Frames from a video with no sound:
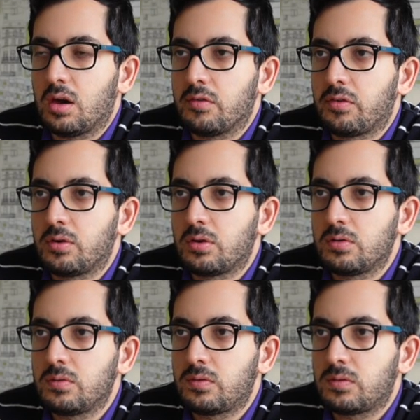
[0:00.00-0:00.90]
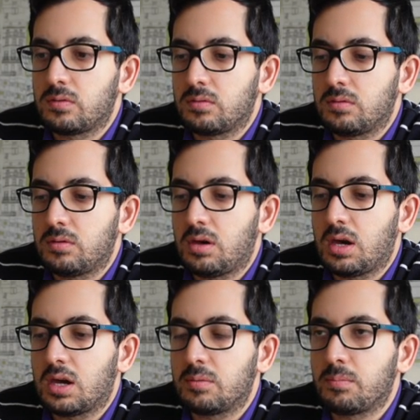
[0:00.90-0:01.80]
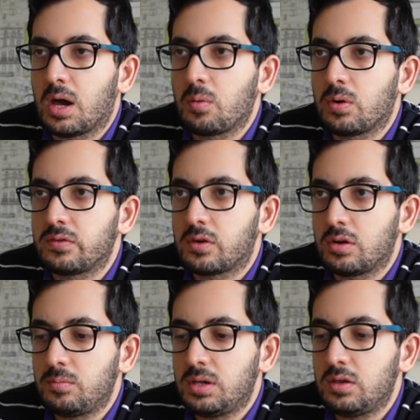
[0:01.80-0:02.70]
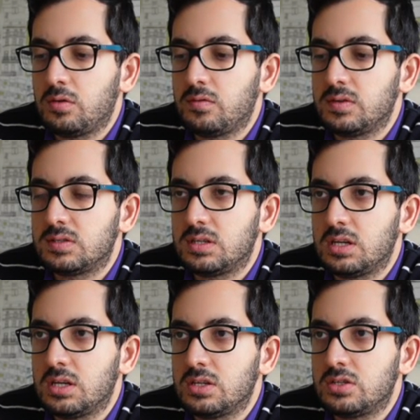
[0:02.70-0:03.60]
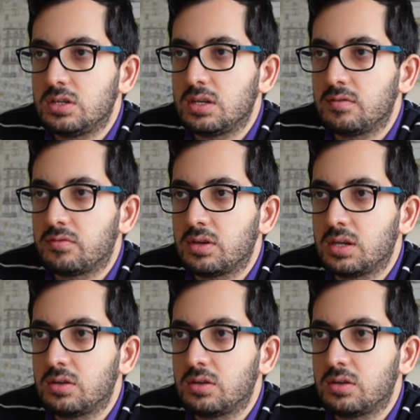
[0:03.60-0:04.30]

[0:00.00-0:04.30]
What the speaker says: photos, and my one's going to be UVC G3